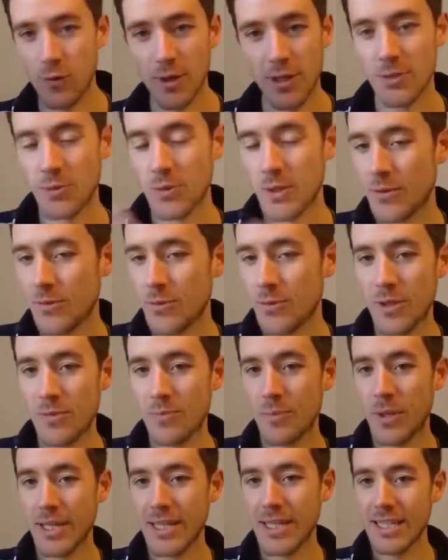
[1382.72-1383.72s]
worked
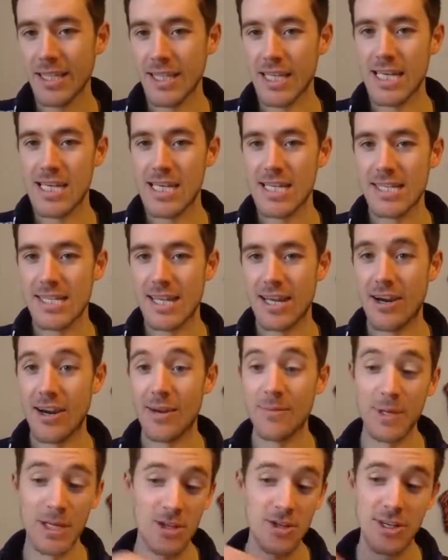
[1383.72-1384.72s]
with plenty of ladies
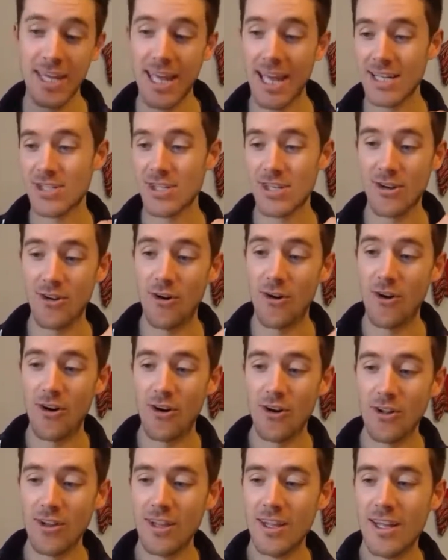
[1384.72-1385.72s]
there. You're catching
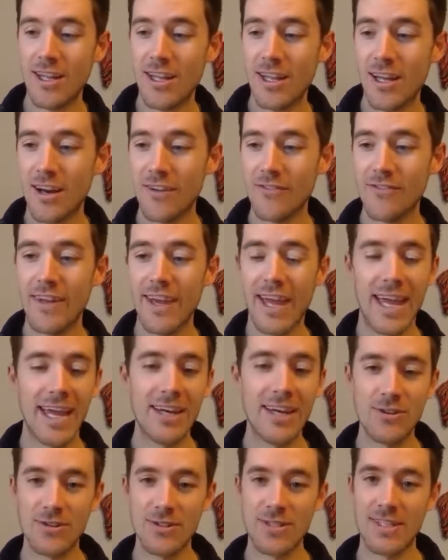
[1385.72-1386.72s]
all of the
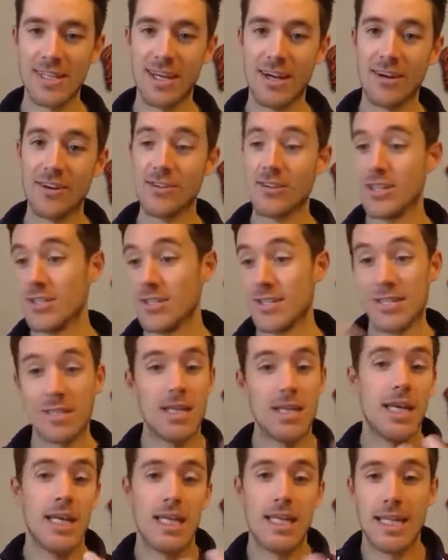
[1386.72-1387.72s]
angles there, because
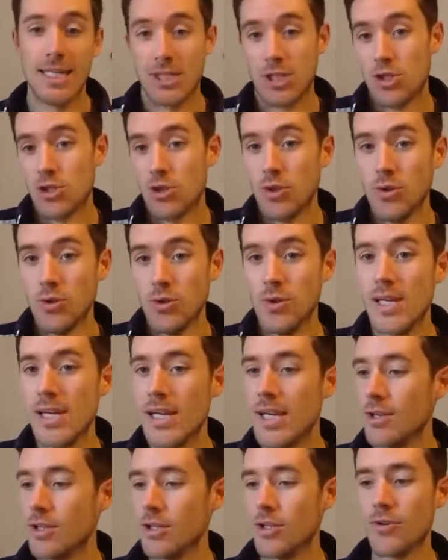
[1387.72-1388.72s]
that's true.
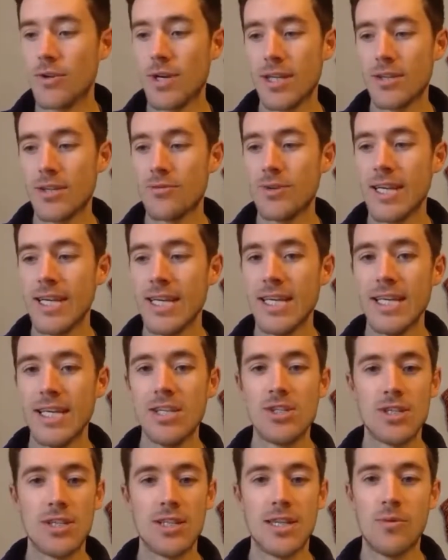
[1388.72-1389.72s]
You're on the
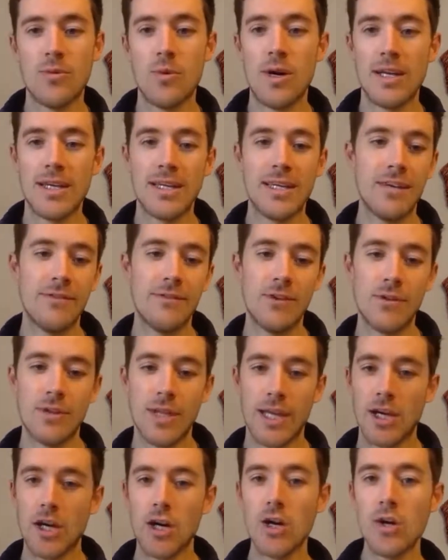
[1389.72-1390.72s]
range and they want to give you
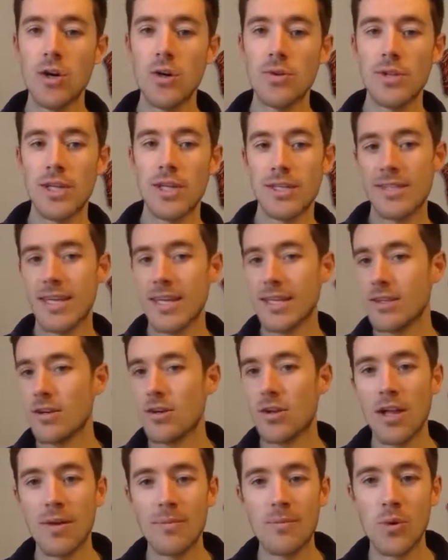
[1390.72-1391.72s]
take the
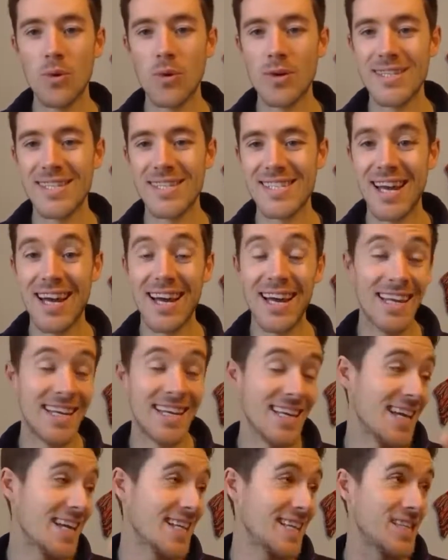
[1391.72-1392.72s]
club more
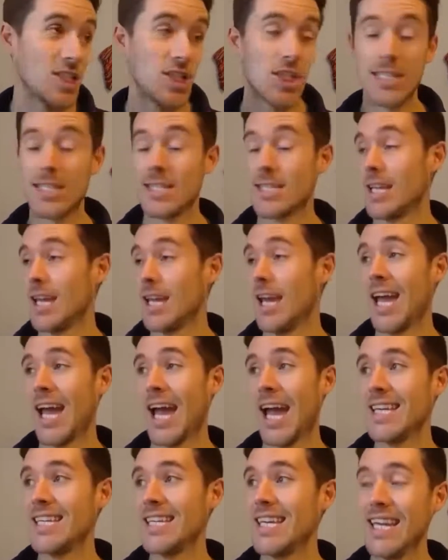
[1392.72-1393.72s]
inside.
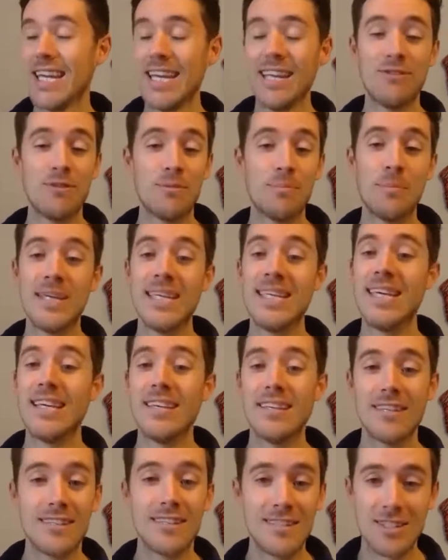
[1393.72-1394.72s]
I can't even
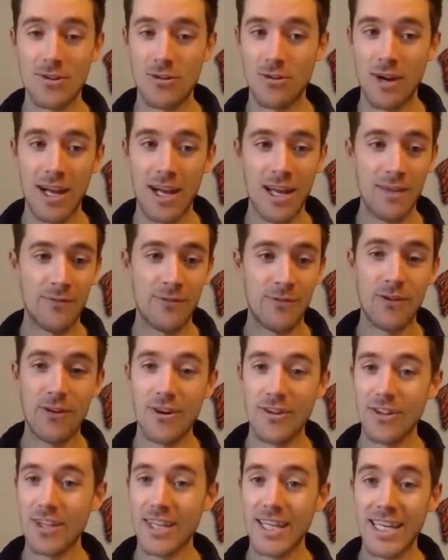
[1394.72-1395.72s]
begin to describe for
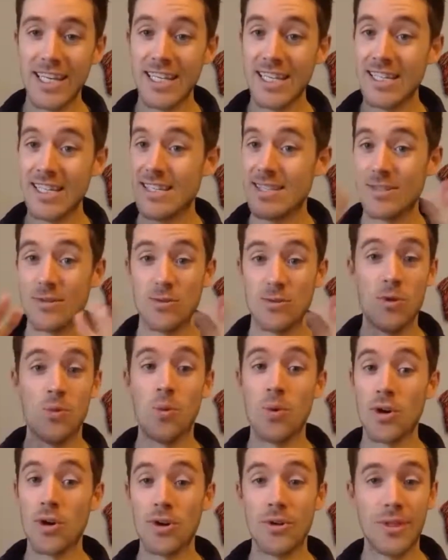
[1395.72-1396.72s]
all the ladies the
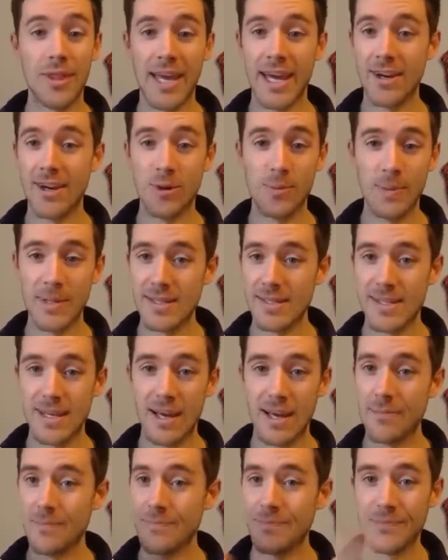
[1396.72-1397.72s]
world that opens
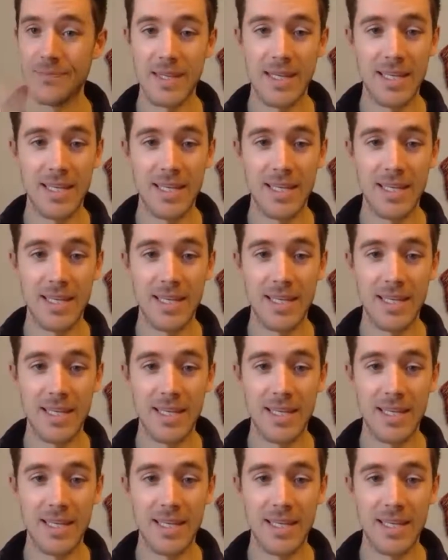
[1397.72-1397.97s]
up.